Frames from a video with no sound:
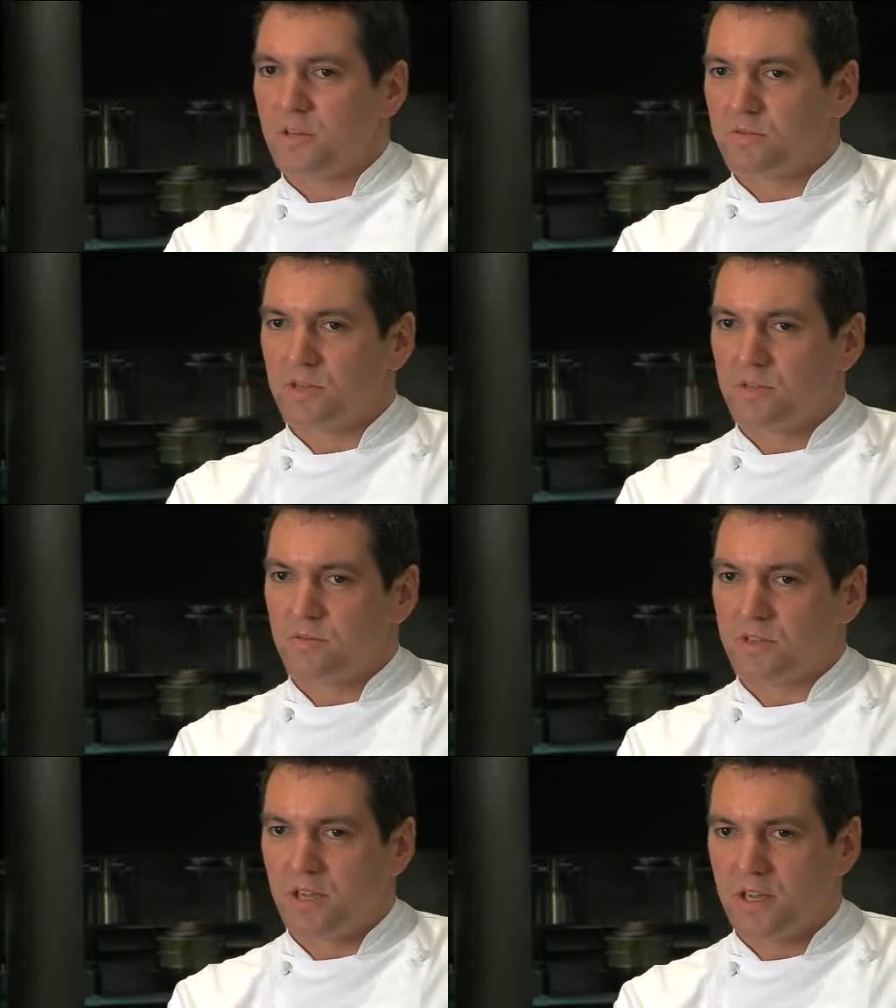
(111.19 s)
So we've just
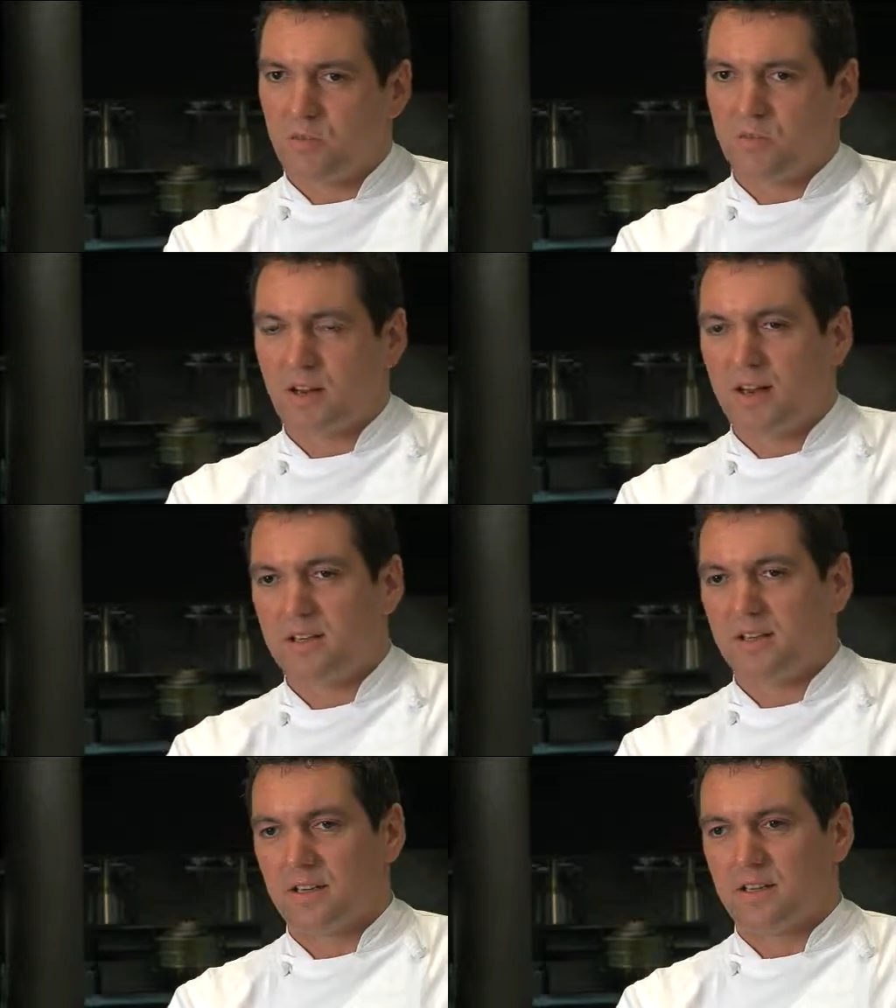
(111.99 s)
sort of tinkered with a
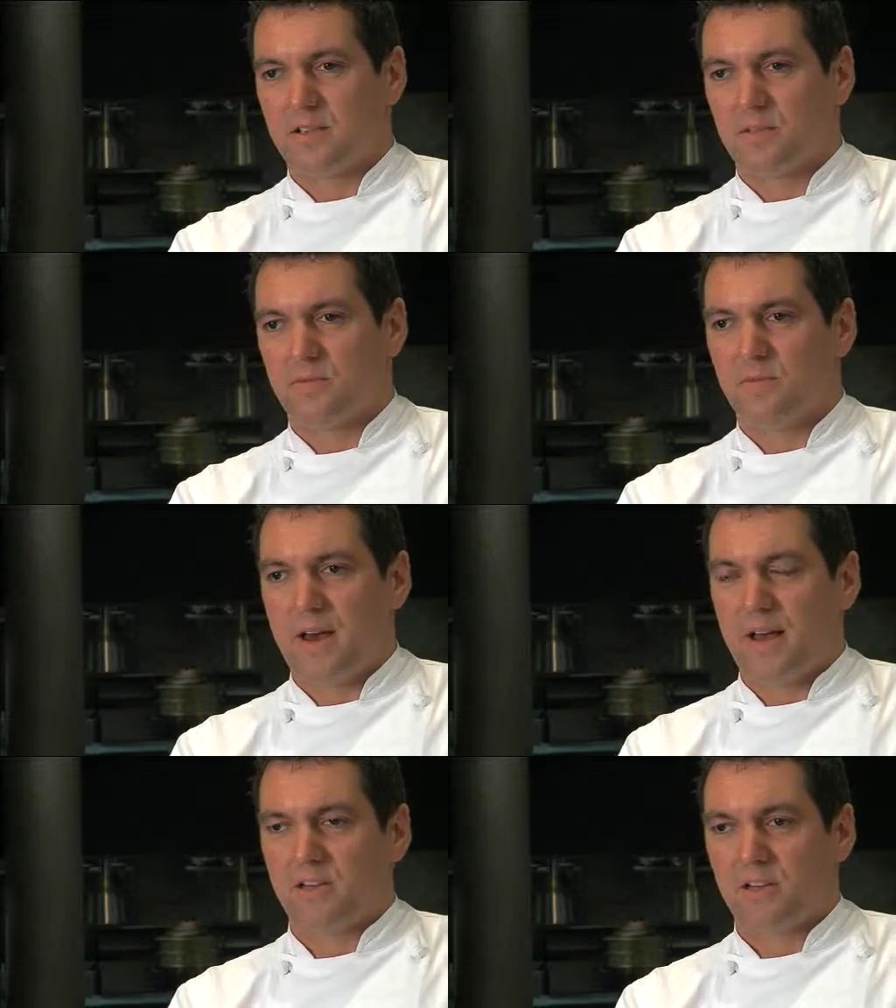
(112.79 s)
classic to sort of
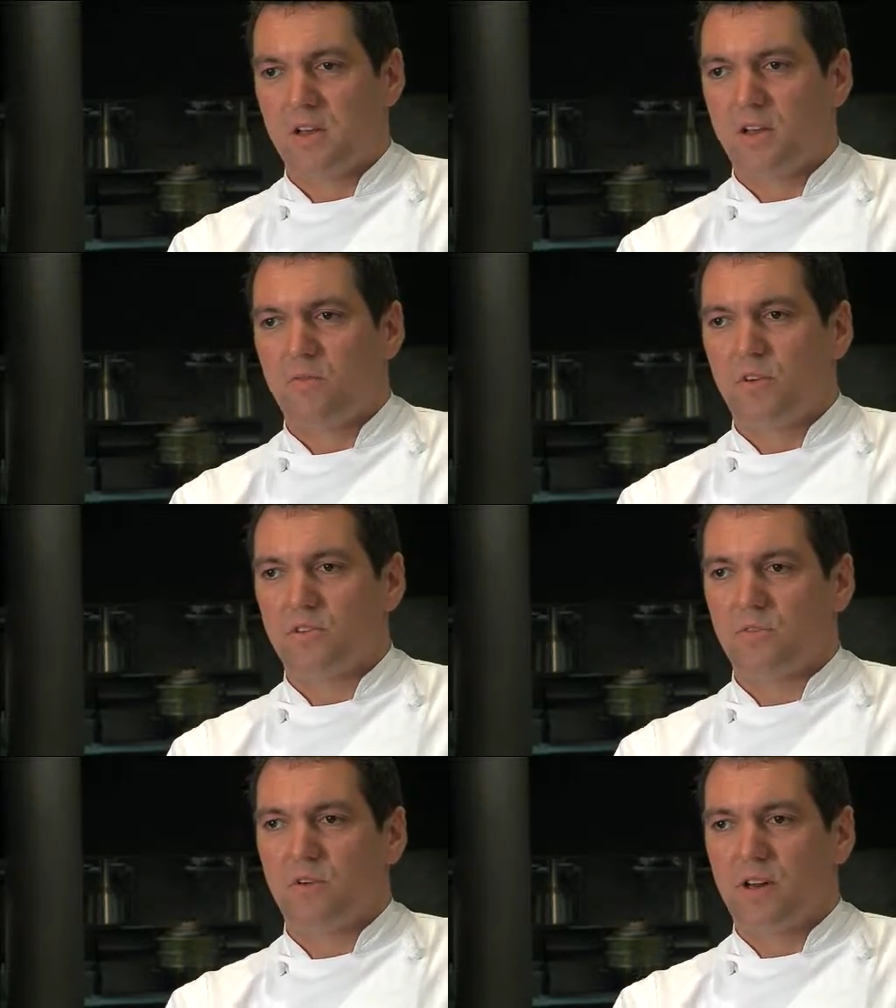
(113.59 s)
match
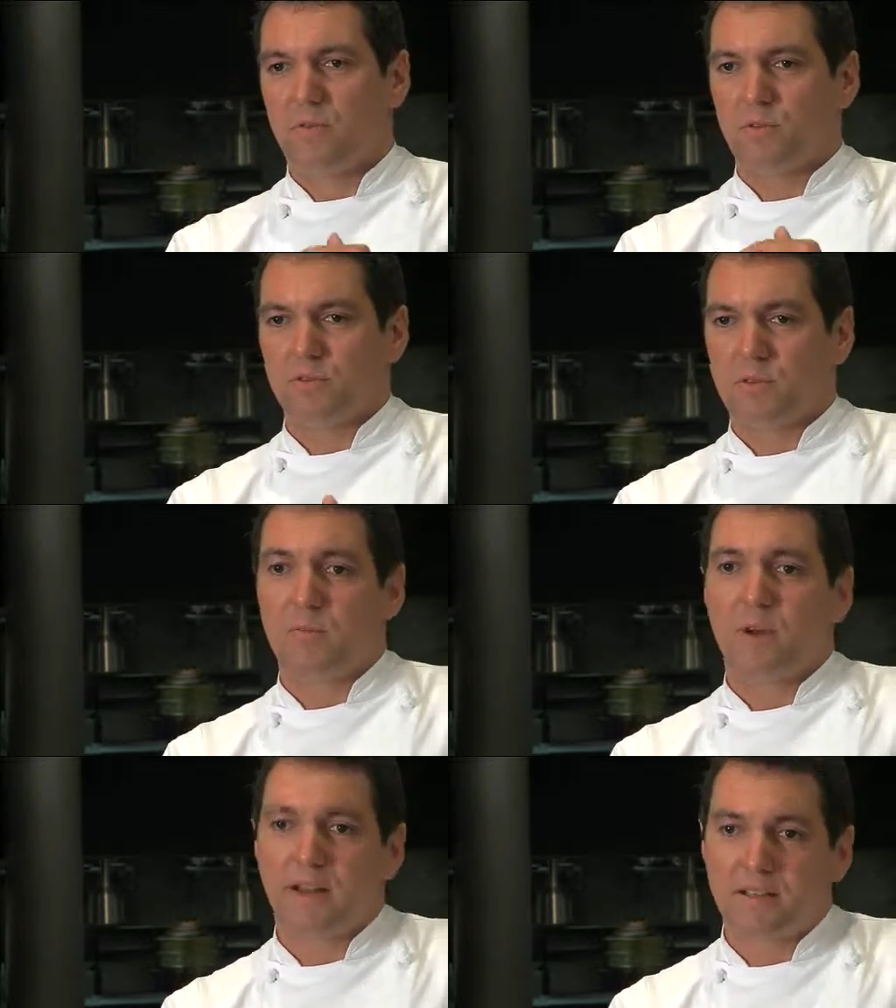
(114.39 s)
those different levels of
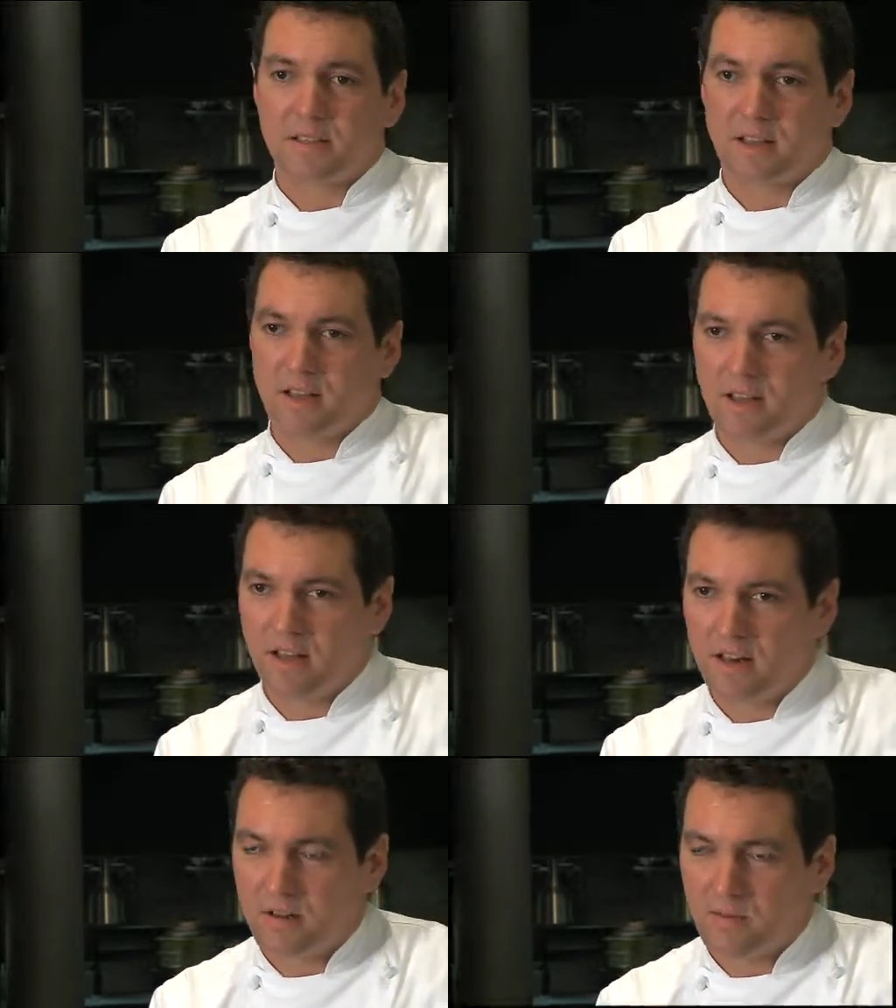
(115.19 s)
complexity in